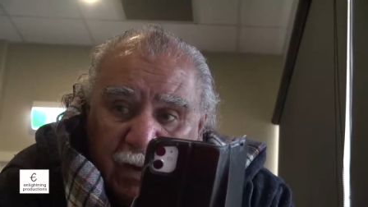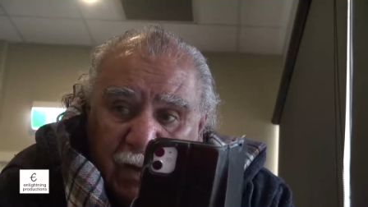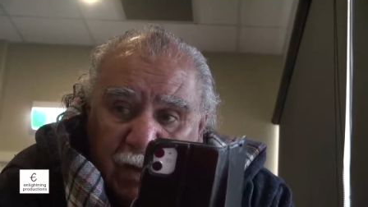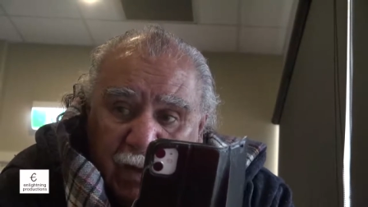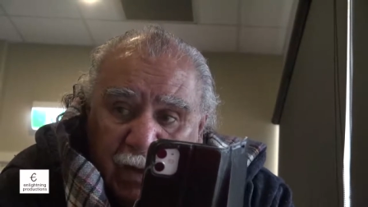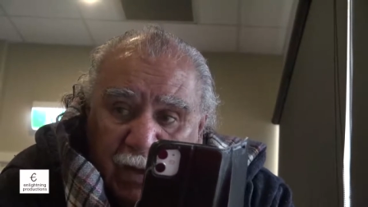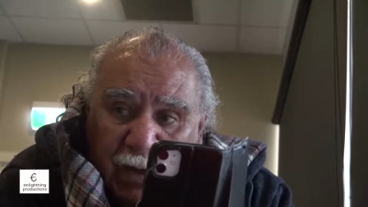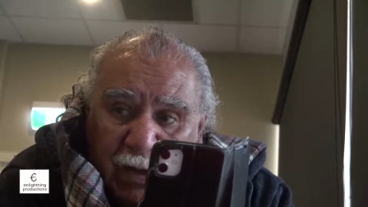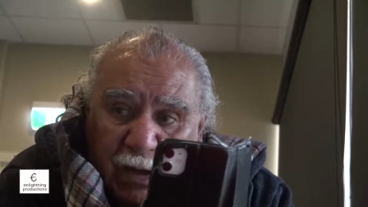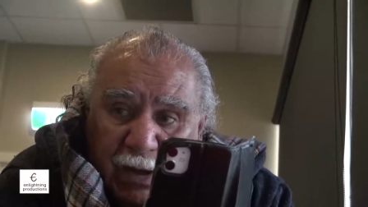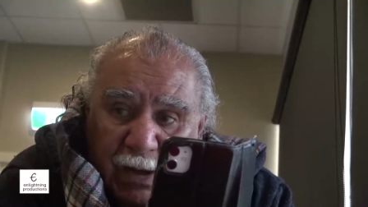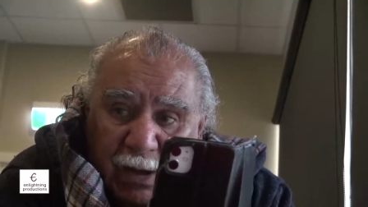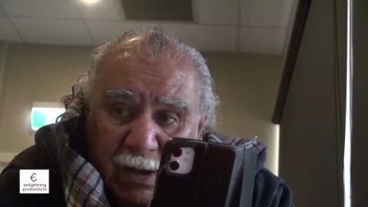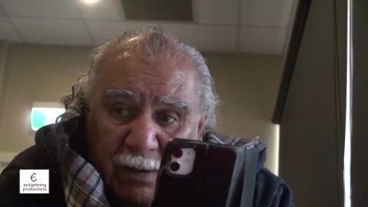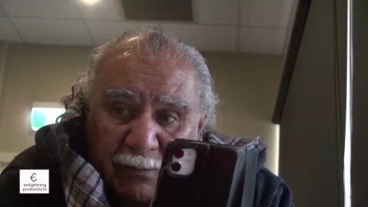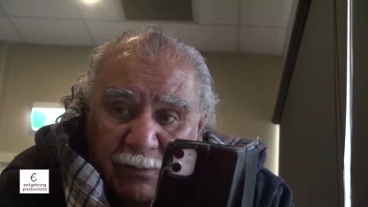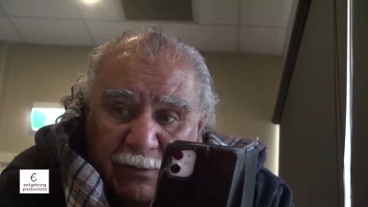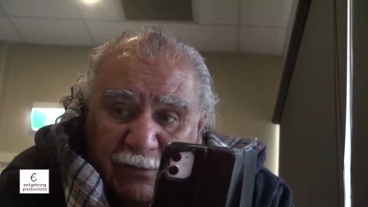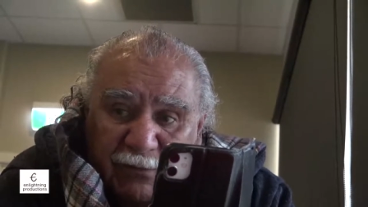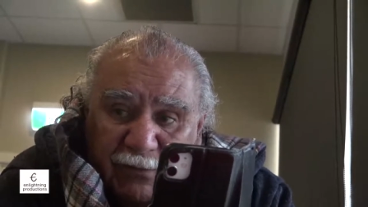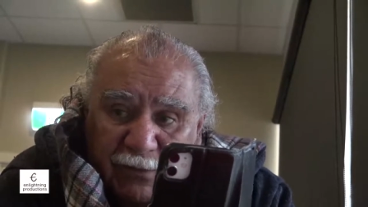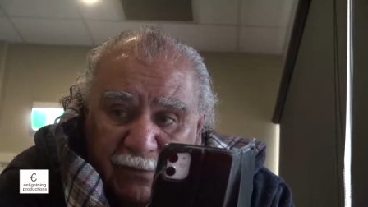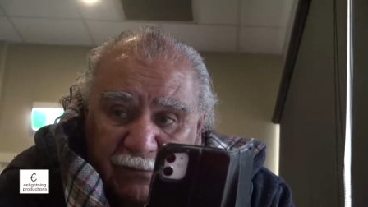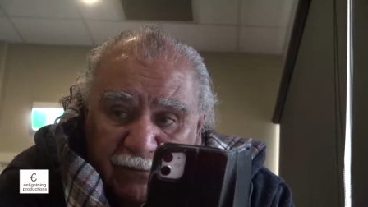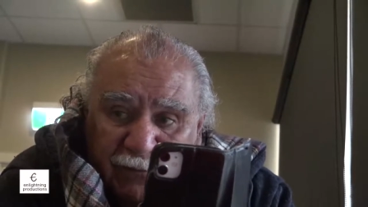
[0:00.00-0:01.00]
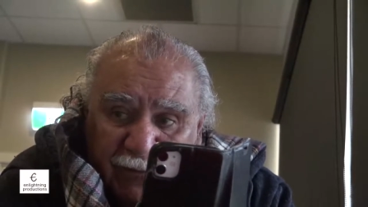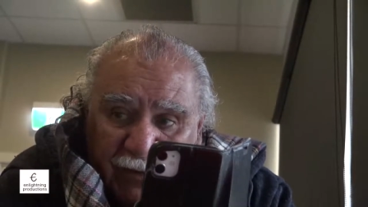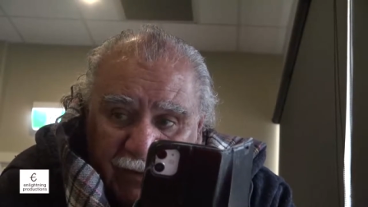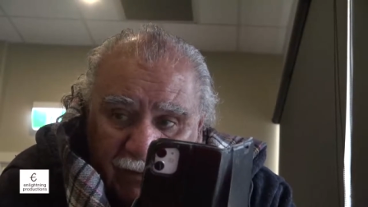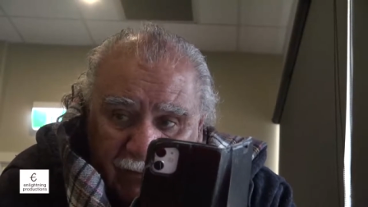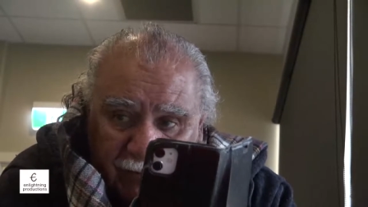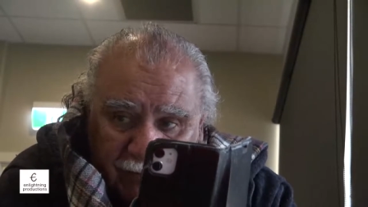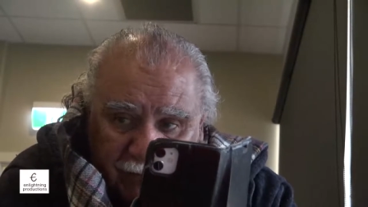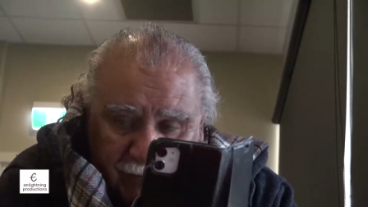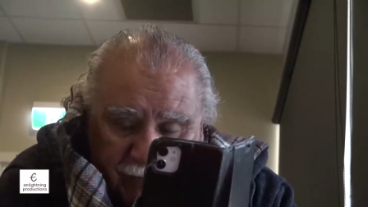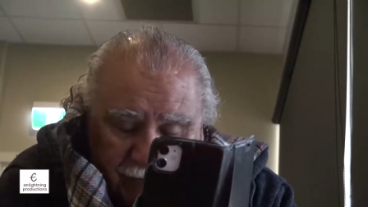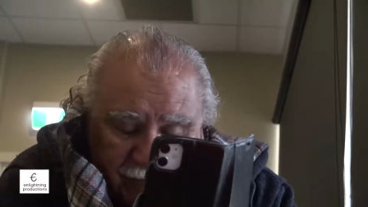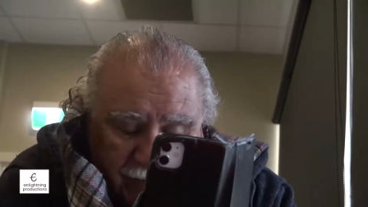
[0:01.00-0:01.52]
uh, Aboriginal
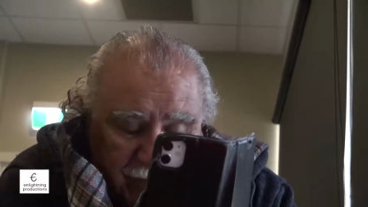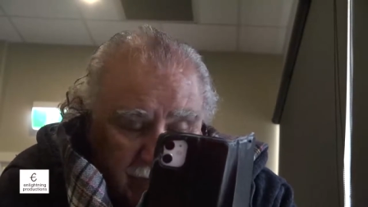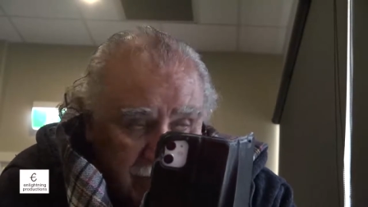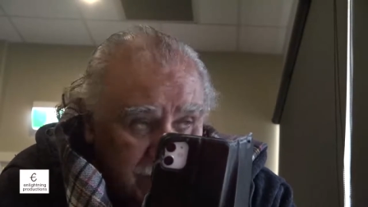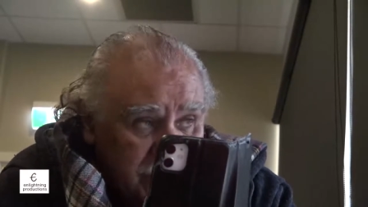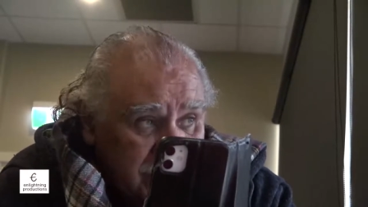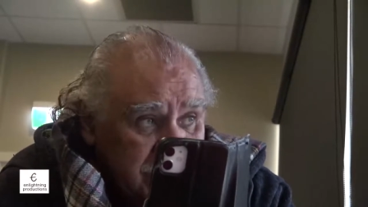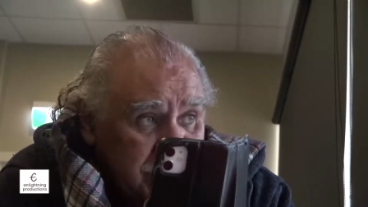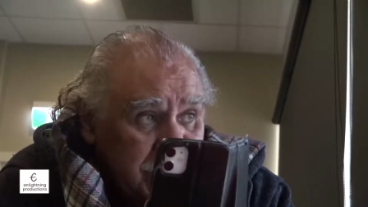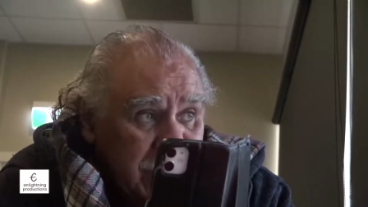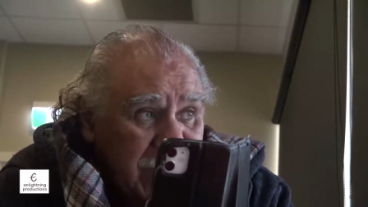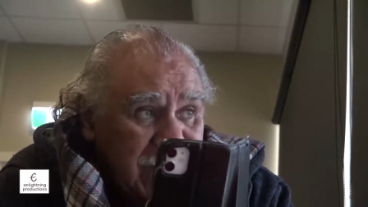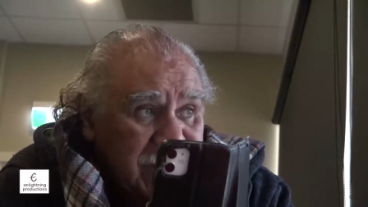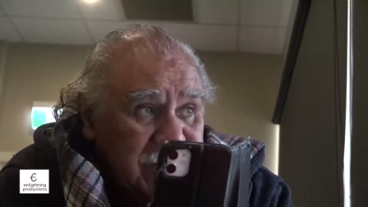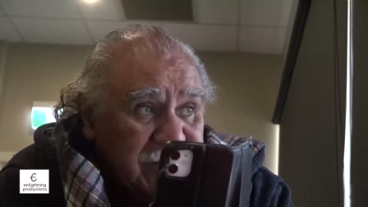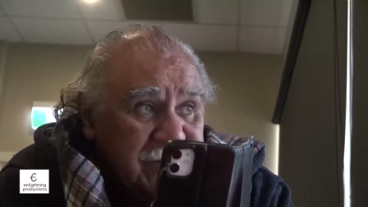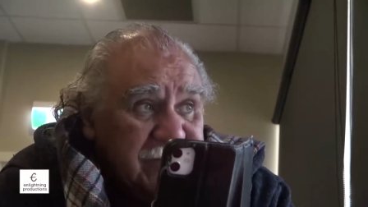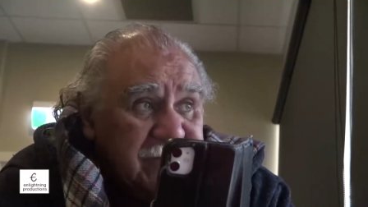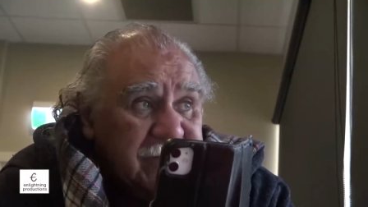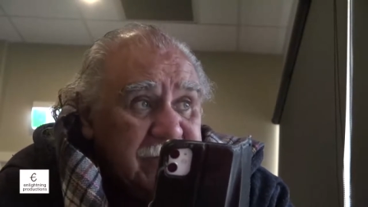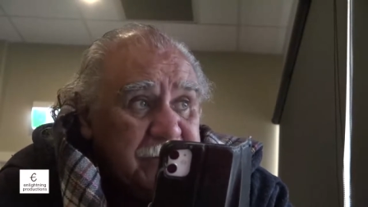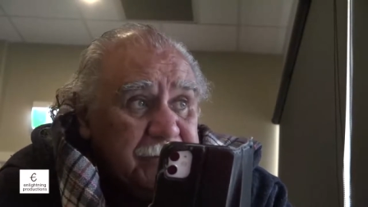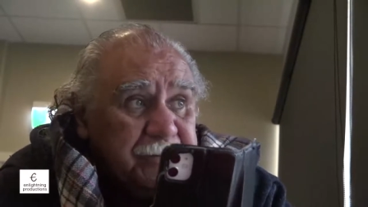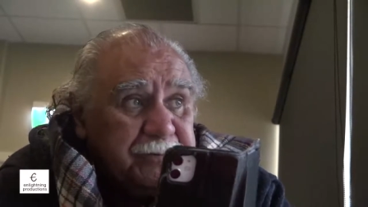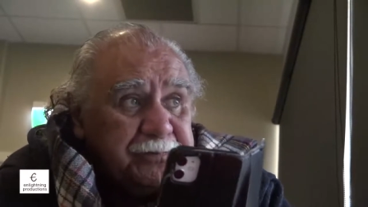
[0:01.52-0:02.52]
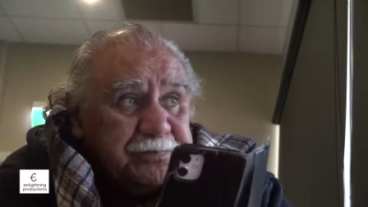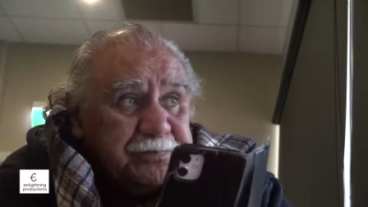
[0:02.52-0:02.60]
affairs space,